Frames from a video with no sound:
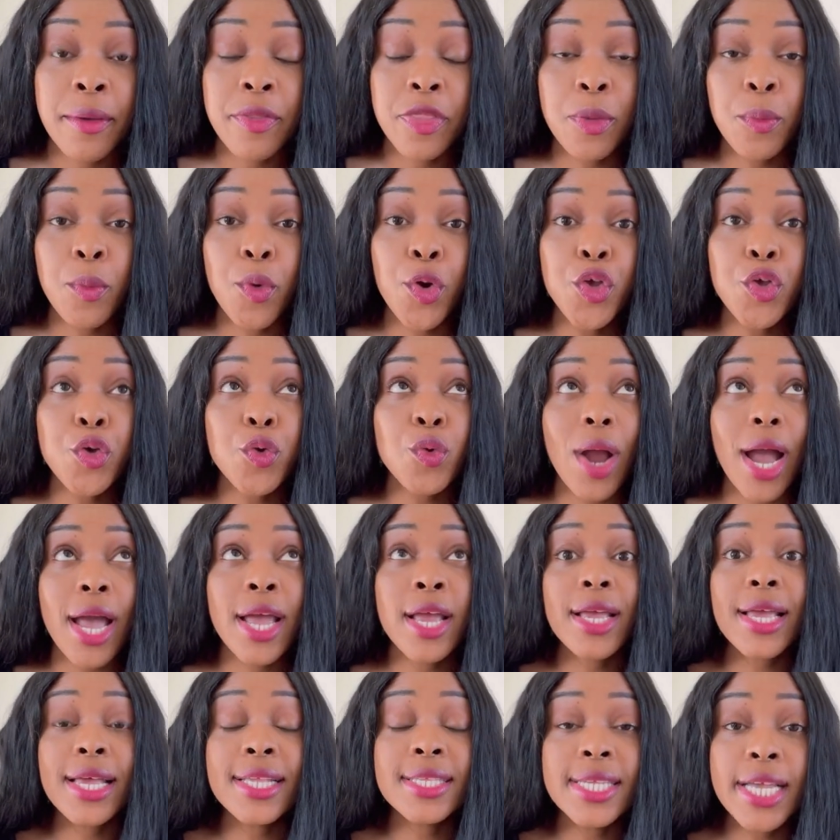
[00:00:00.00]
The more you cry,
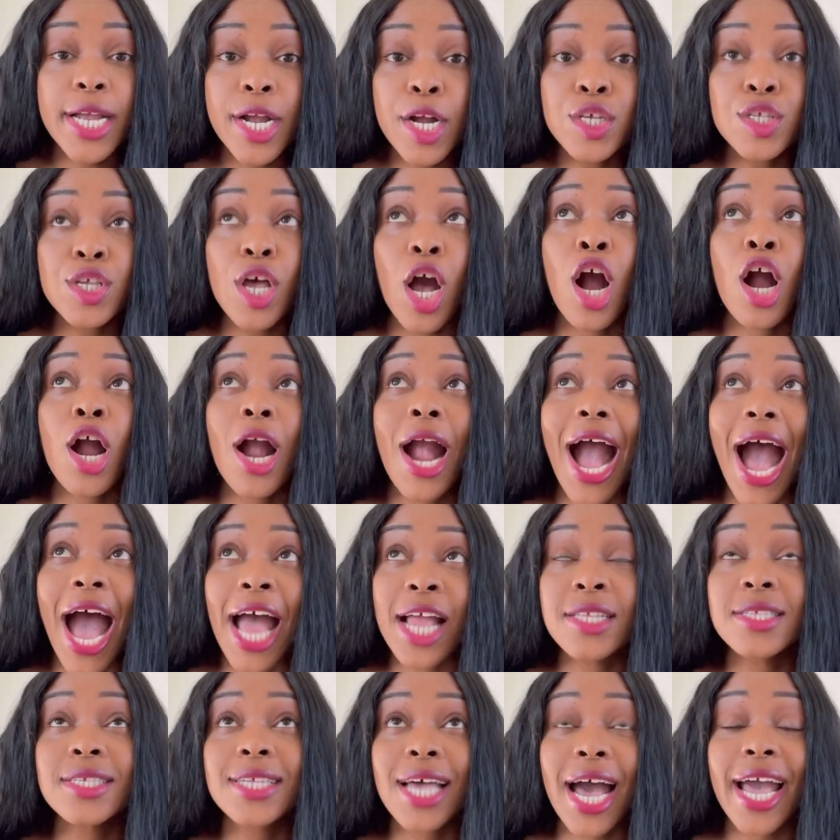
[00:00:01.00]
tears are
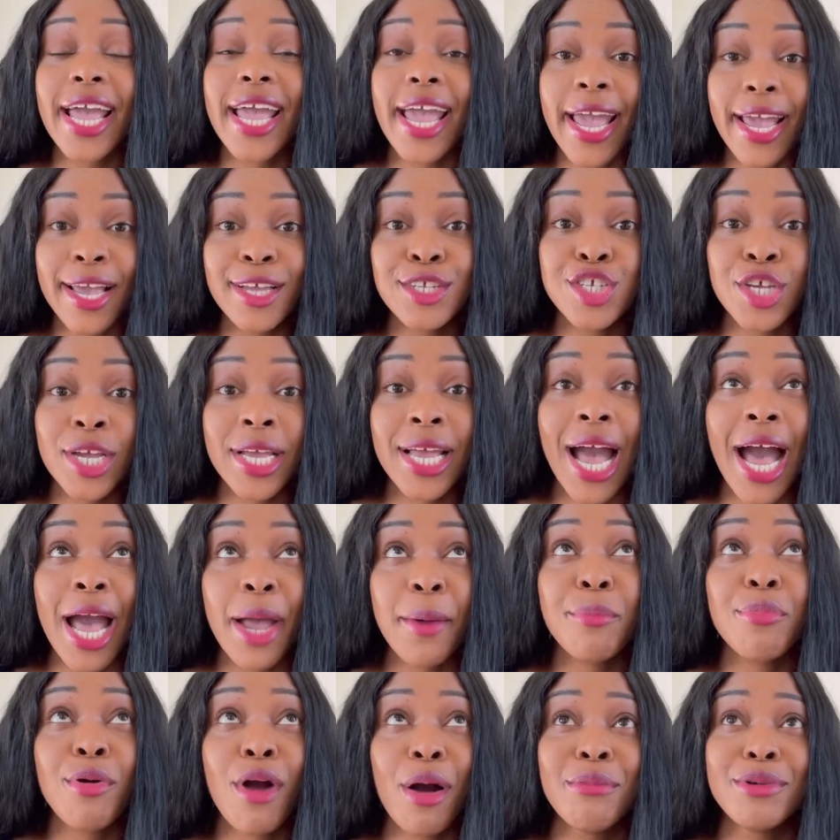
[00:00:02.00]
anti-aging, I
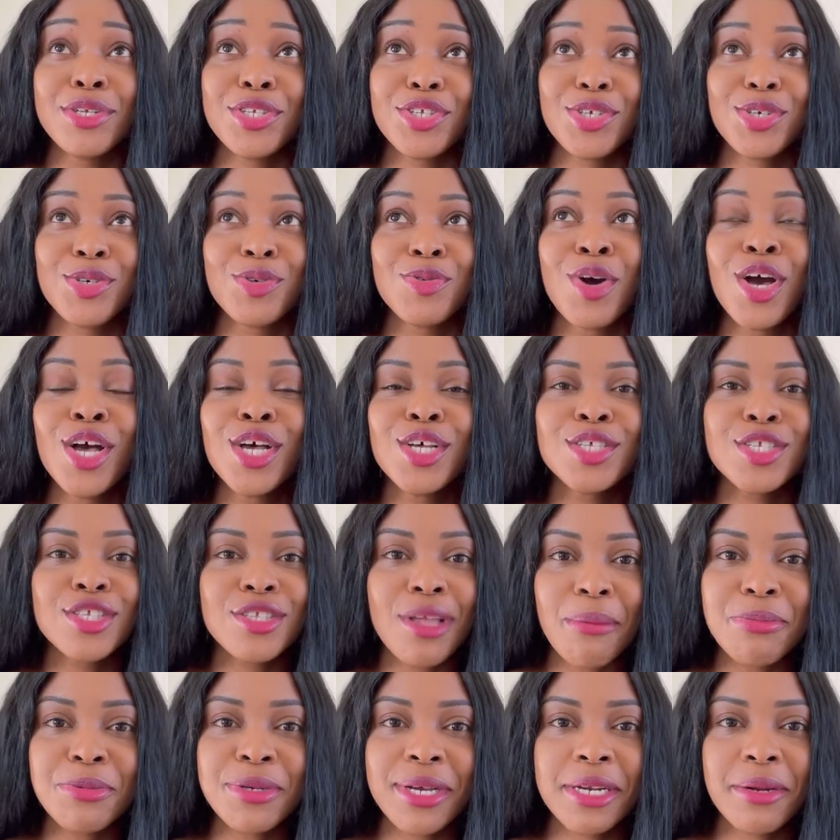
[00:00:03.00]
promise you.
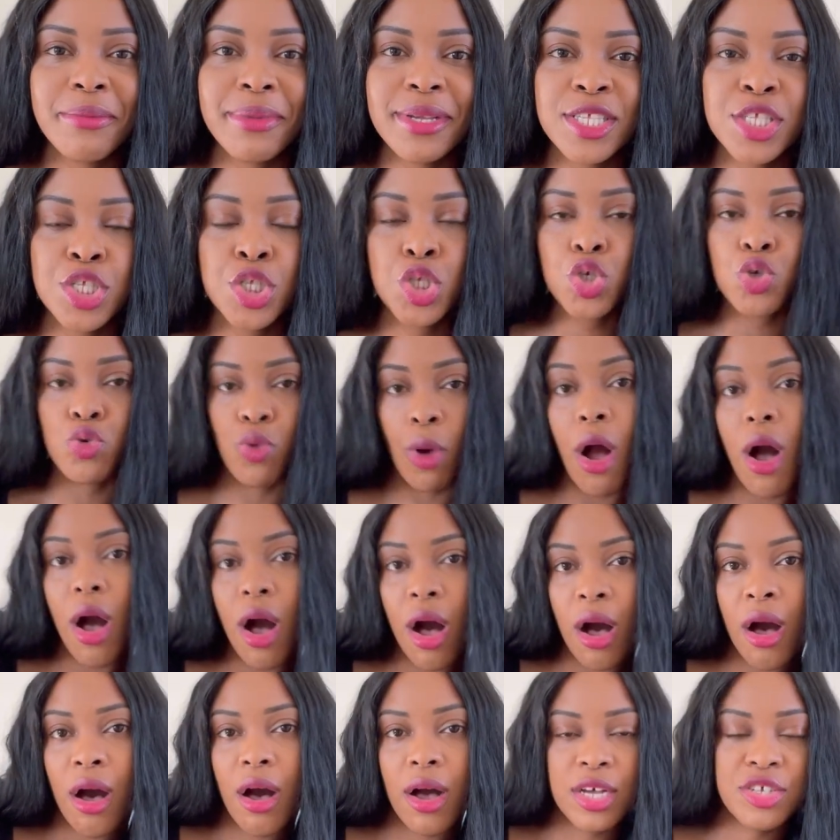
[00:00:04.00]
Stop trying to be
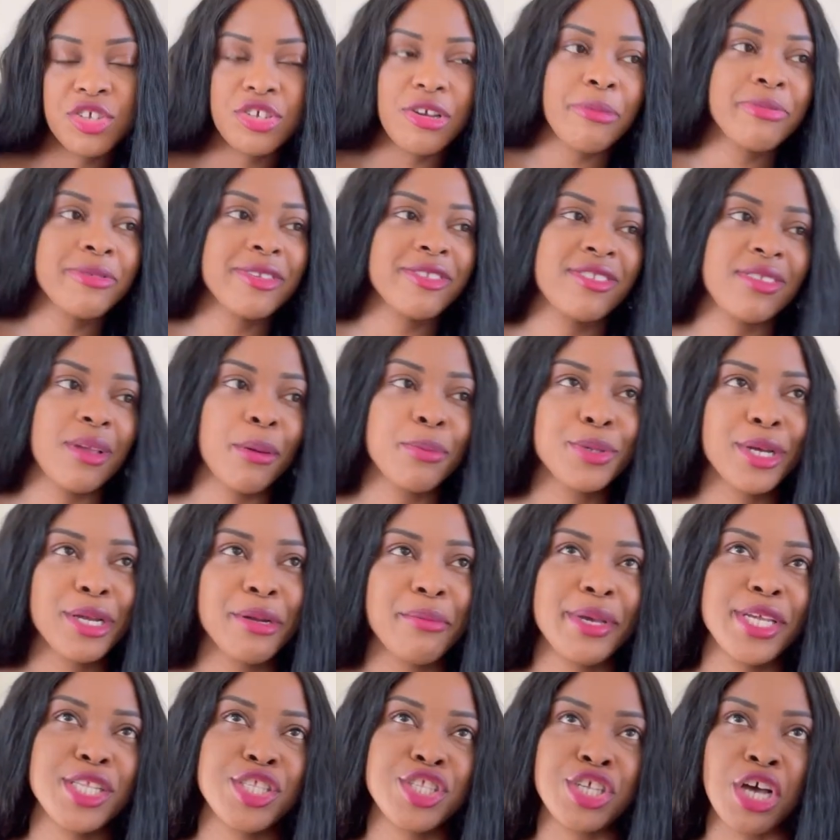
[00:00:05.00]
strong. Stop trying
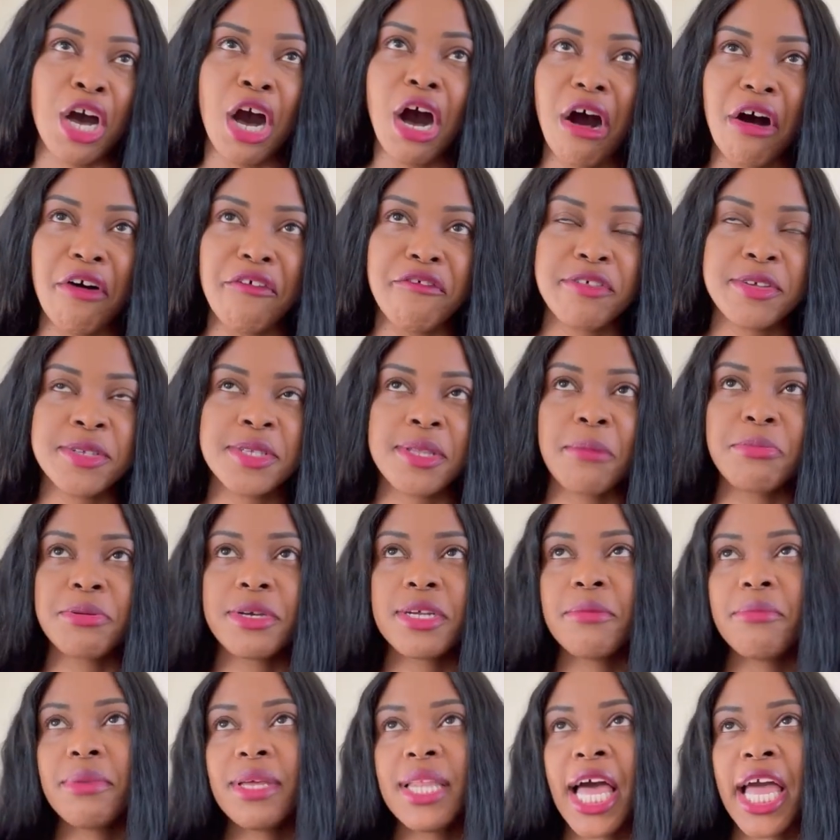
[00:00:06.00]
to be tough. Stop trying
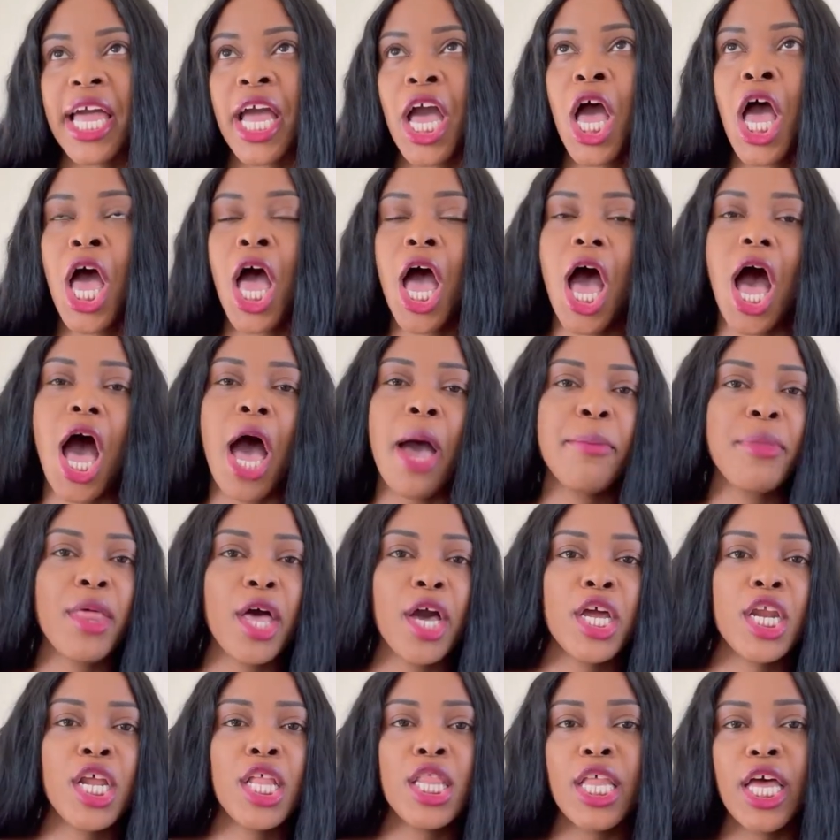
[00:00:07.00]
to be like, I'm not
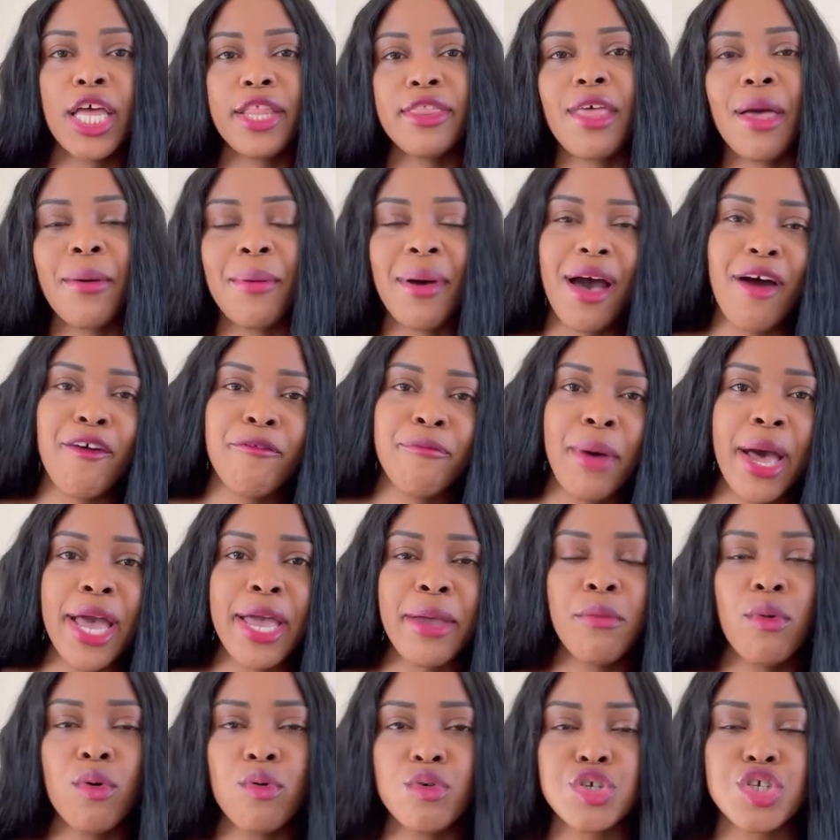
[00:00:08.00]
gonna let them have my
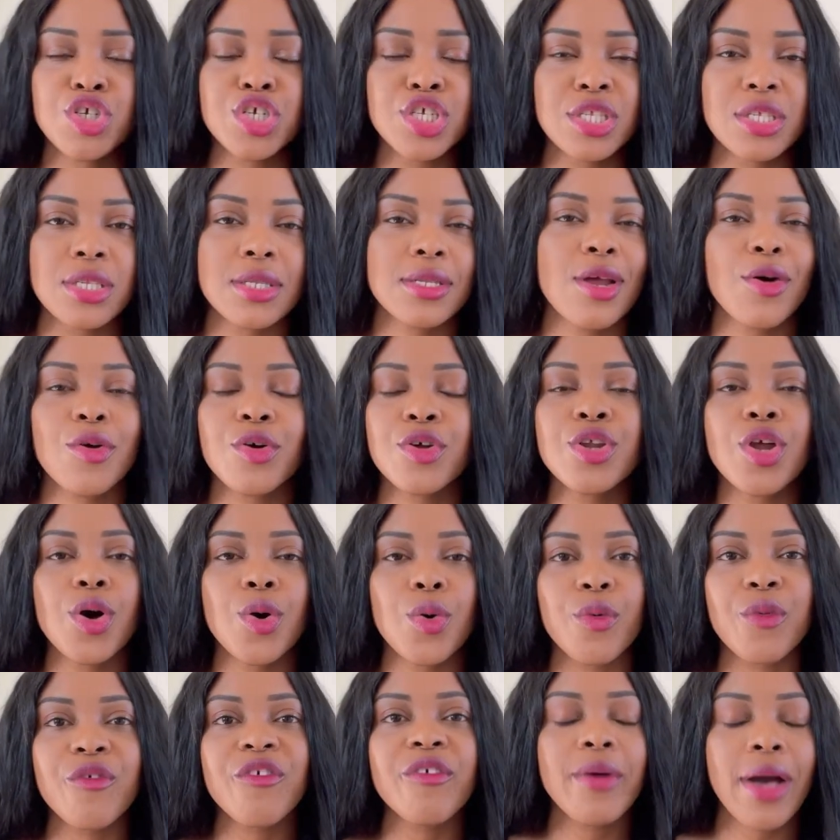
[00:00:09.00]
emotions.
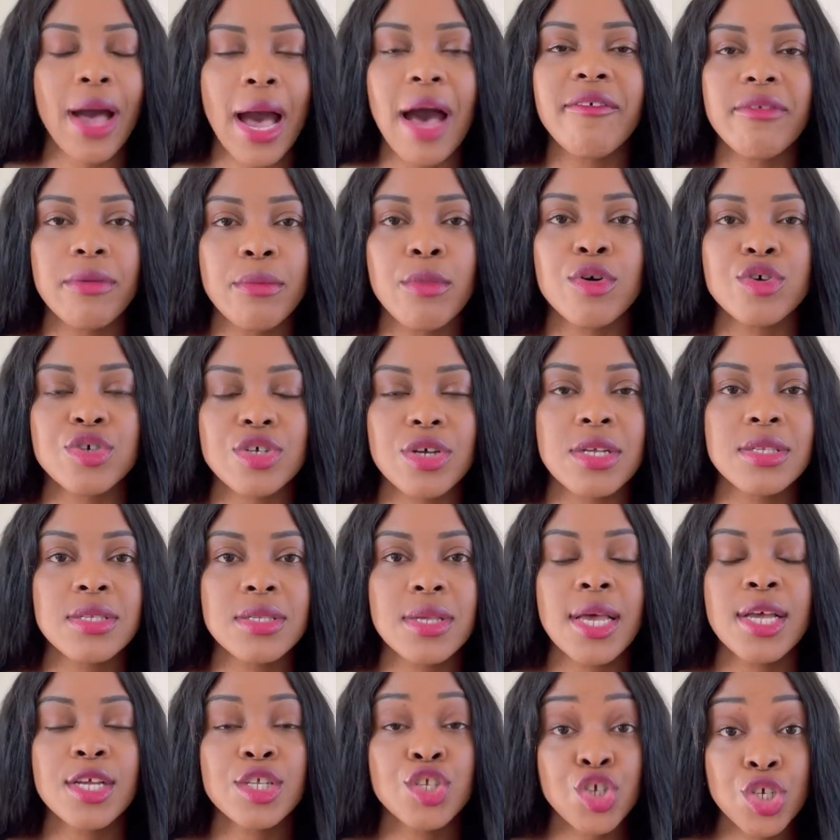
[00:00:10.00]
No, have emotions.
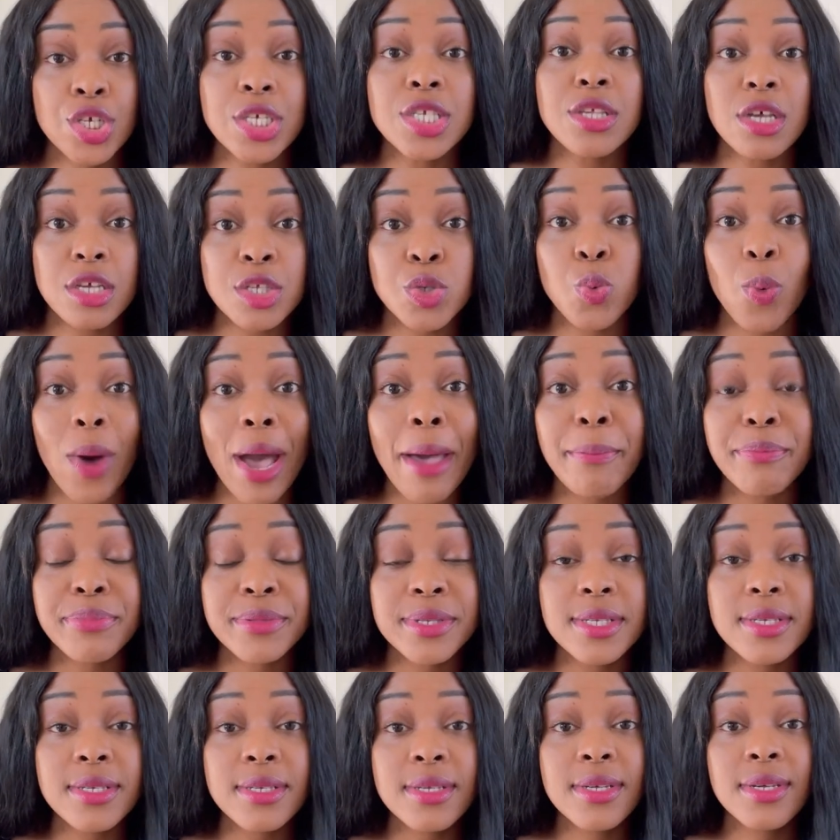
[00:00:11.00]
Jesus
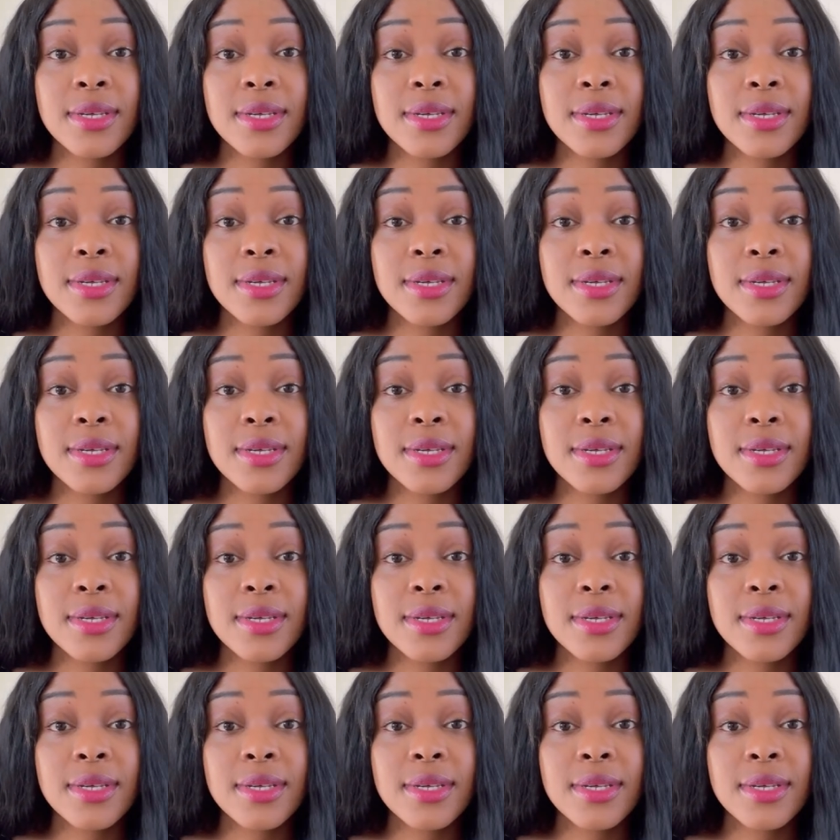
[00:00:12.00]
wept.